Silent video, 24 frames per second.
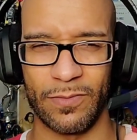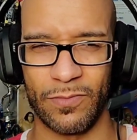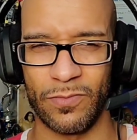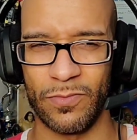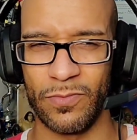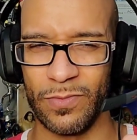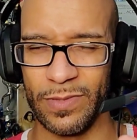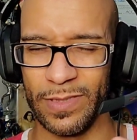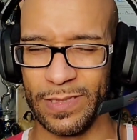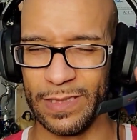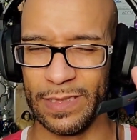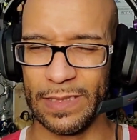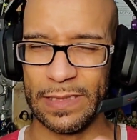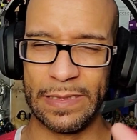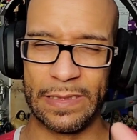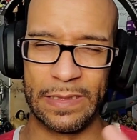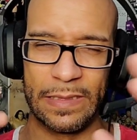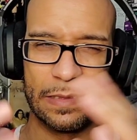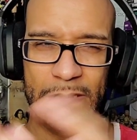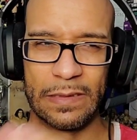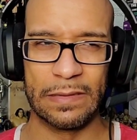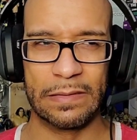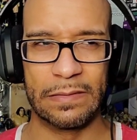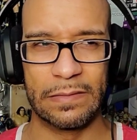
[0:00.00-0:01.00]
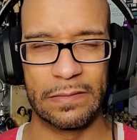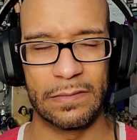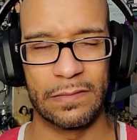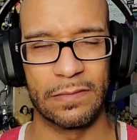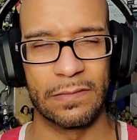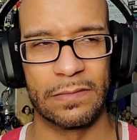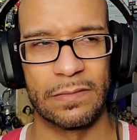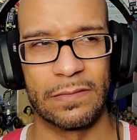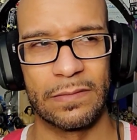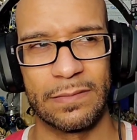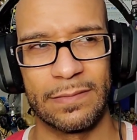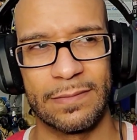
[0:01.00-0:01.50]
really,
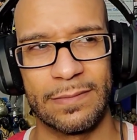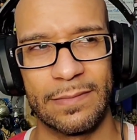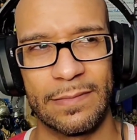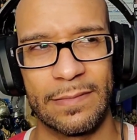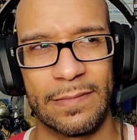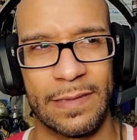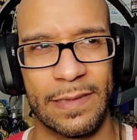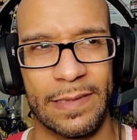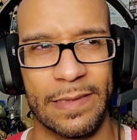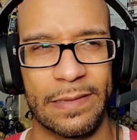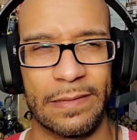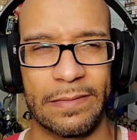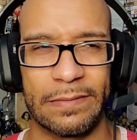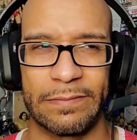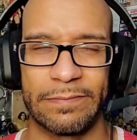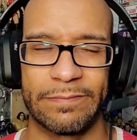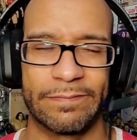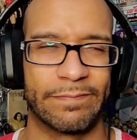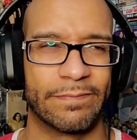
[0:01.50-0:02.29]
like,